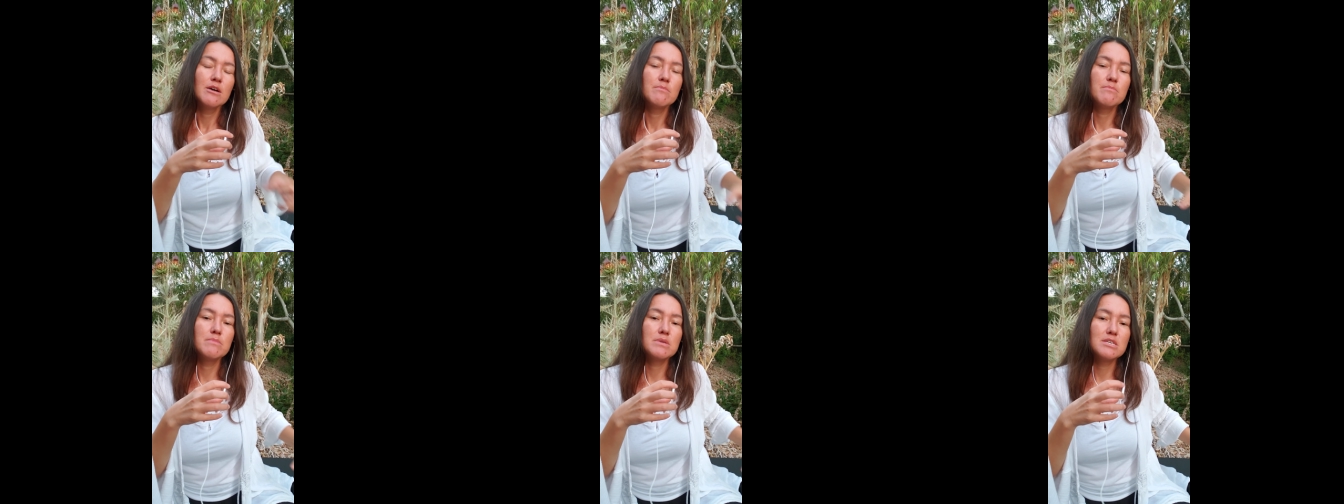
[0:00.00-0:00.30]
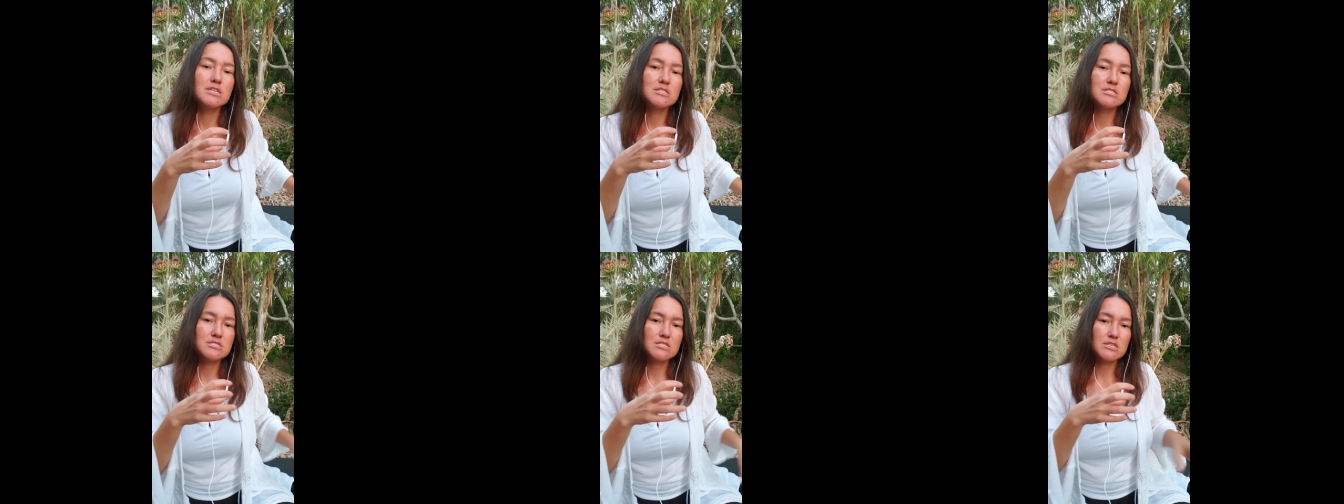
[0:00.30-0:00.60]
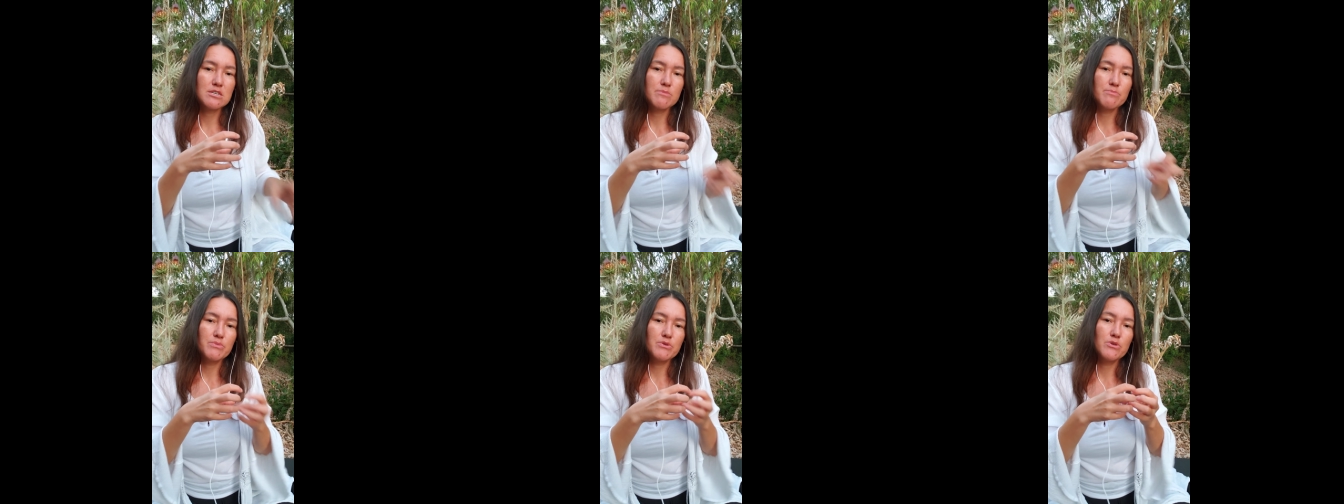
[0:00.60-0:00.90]

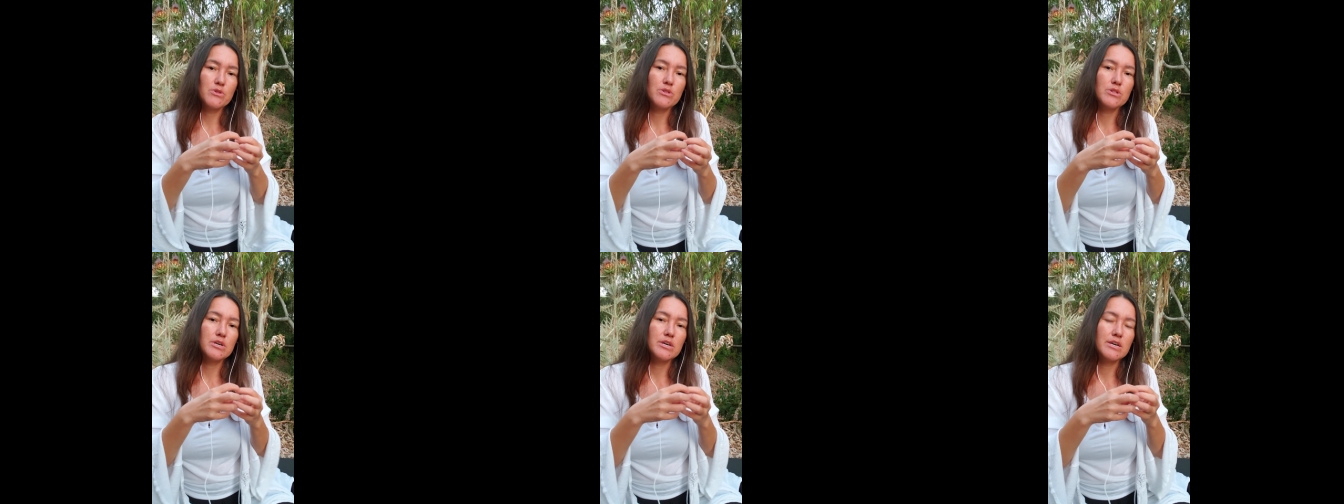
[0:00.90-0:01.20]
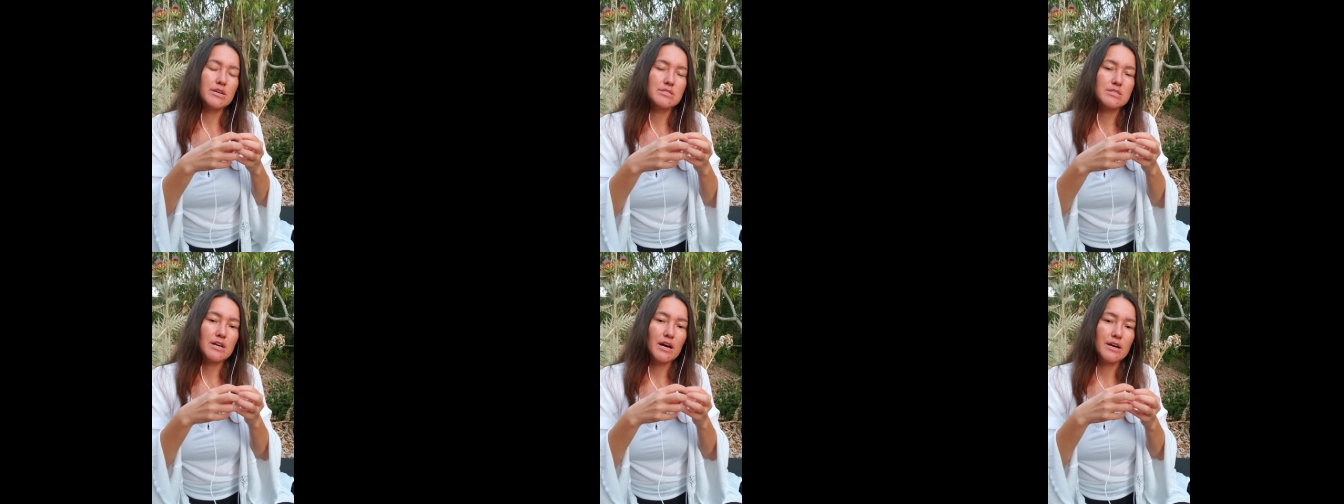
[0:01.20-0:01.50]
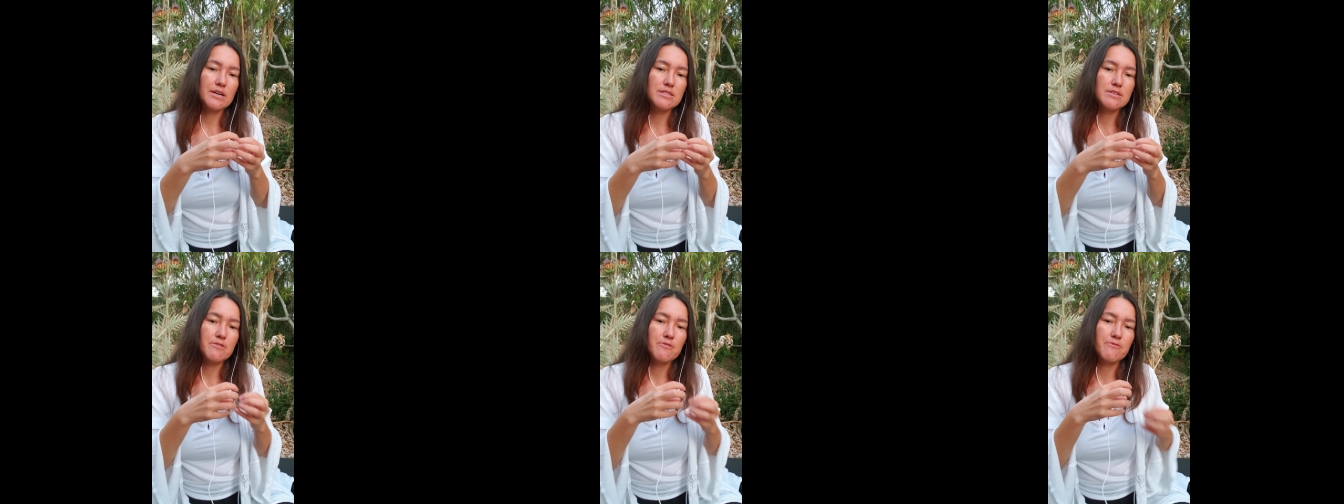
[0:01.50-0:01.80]
miserable and
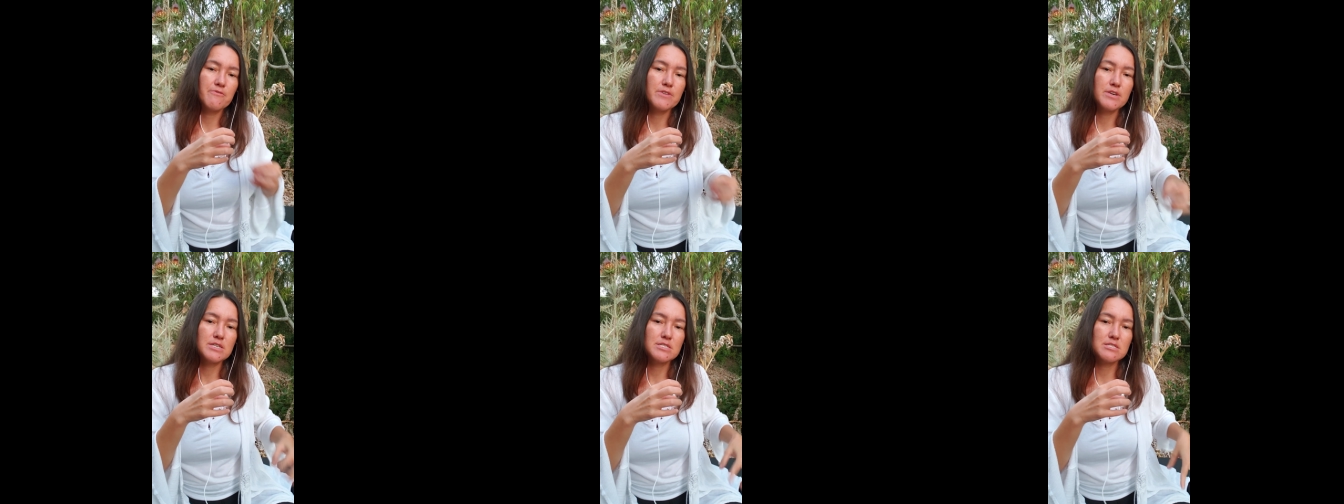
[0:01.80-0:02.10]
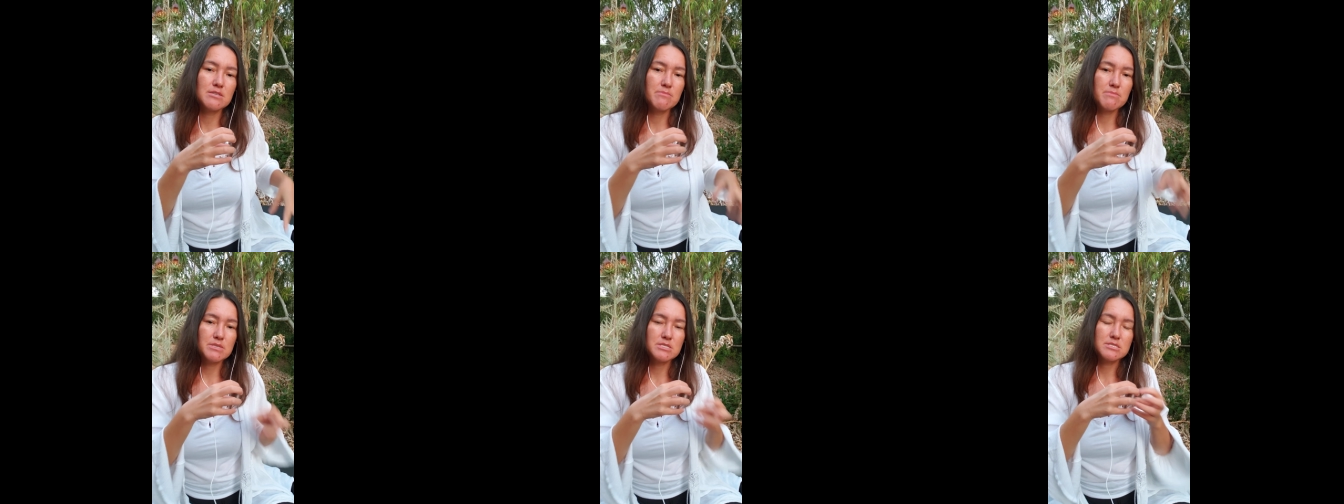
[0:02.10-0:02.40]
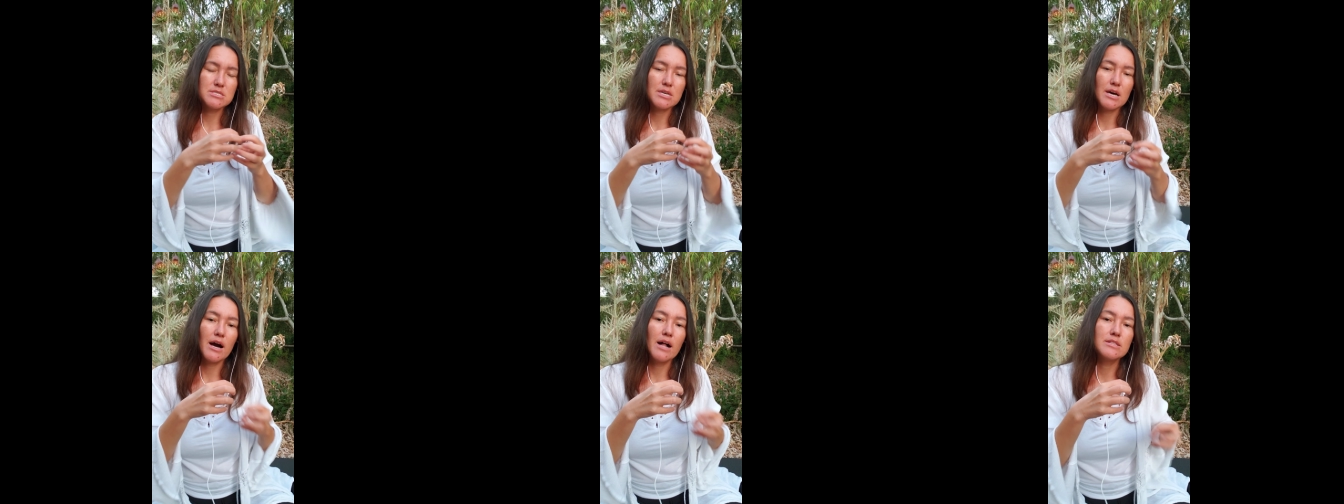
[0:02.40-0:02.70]
kind of victim
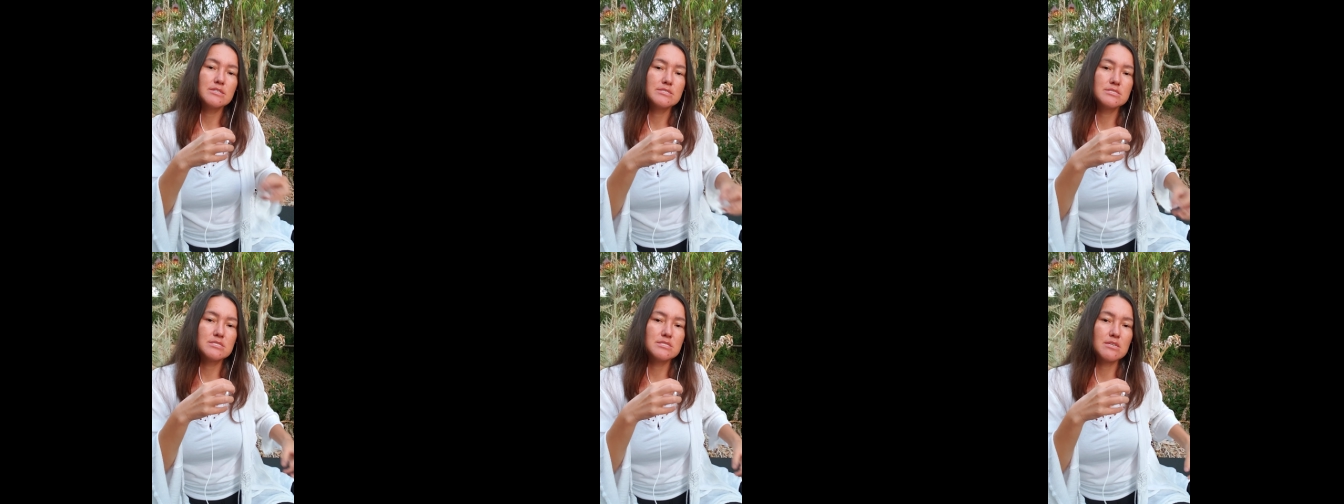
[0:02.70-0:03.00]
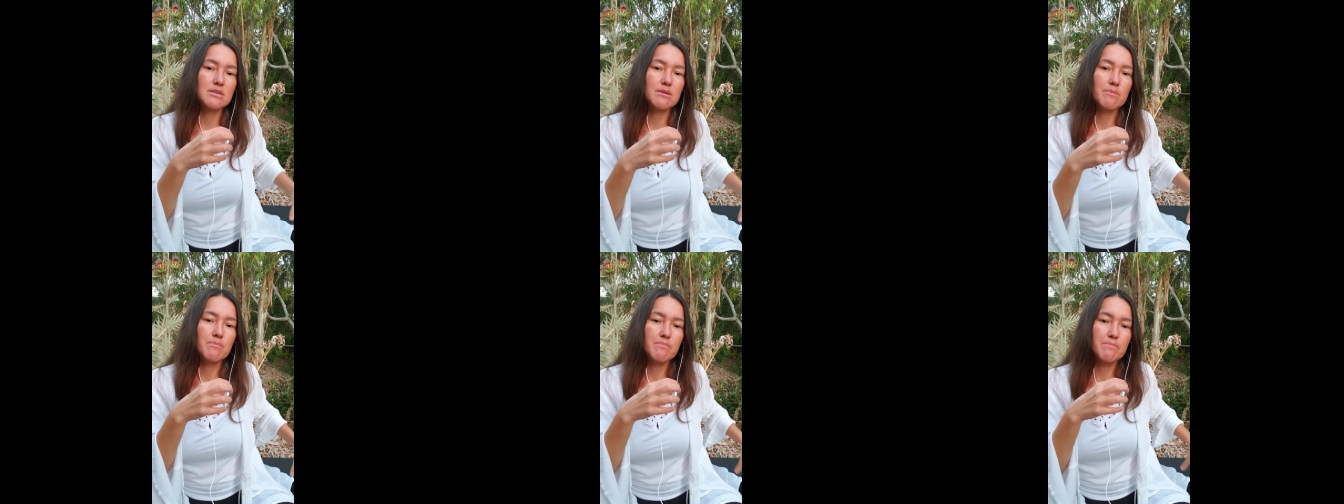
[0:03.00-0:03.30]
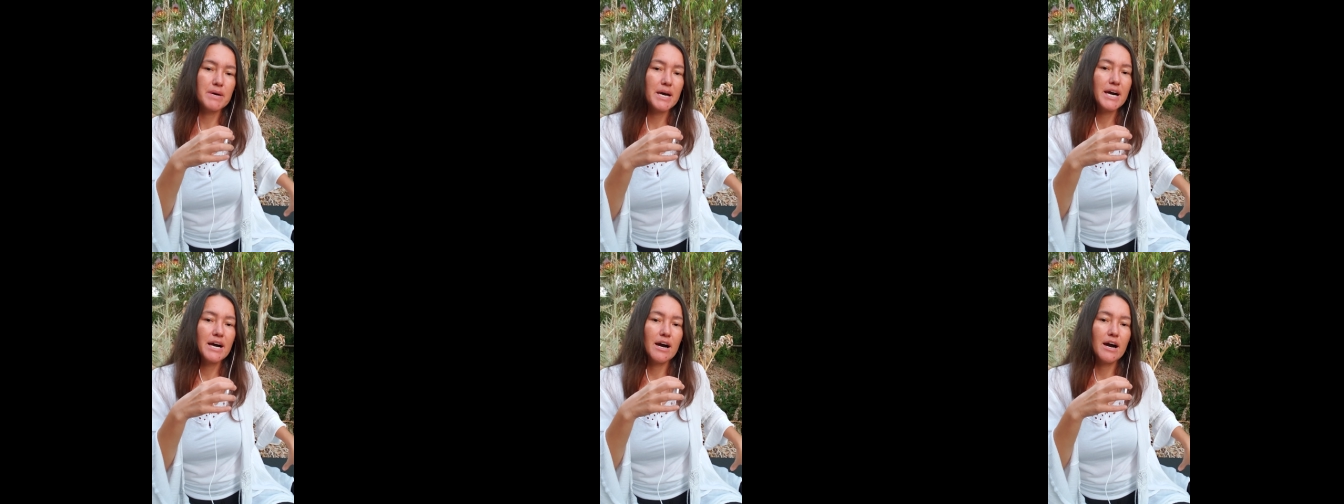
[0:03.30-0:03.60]
mentality
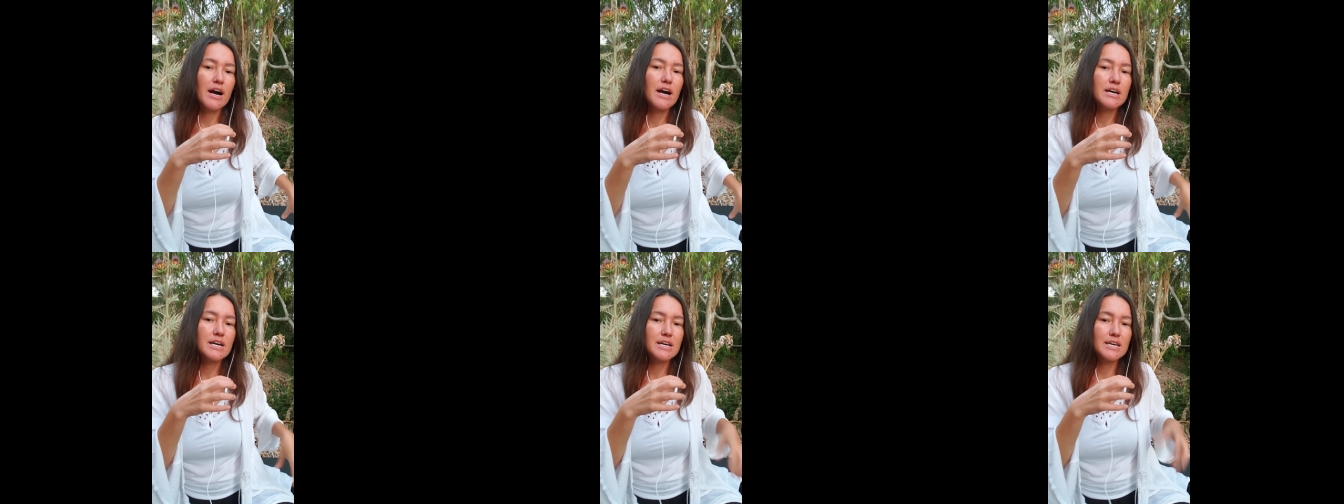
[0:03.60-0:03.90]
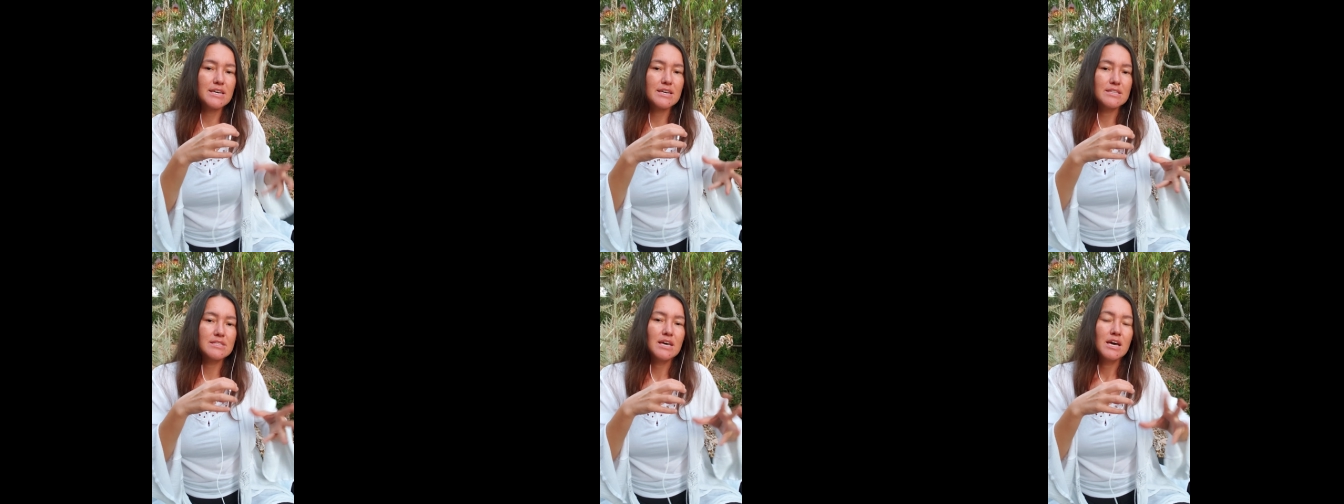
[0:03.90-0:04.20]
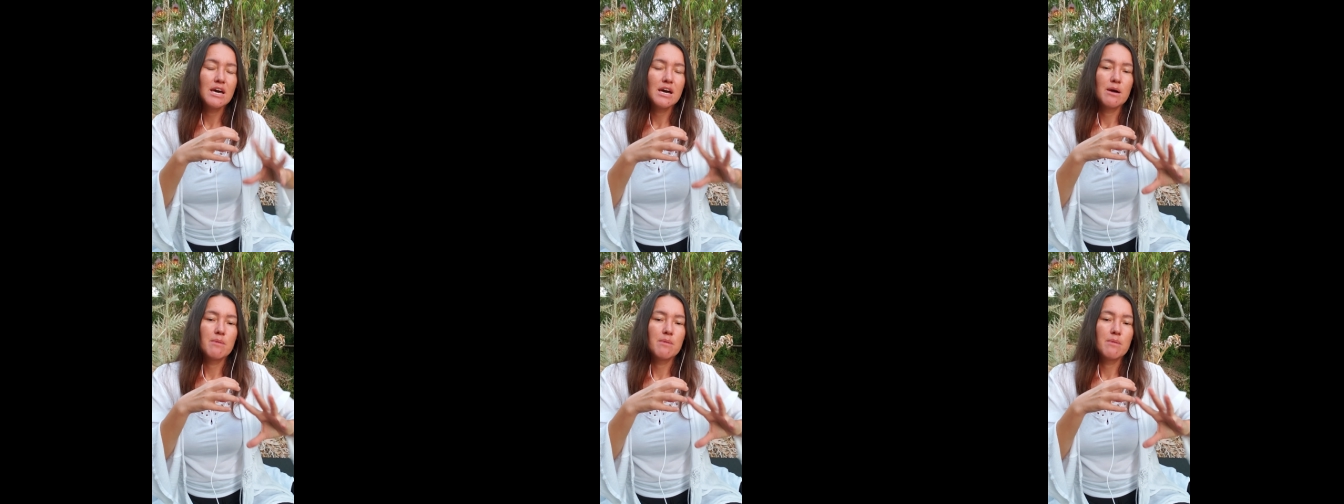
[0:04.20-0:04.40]
back and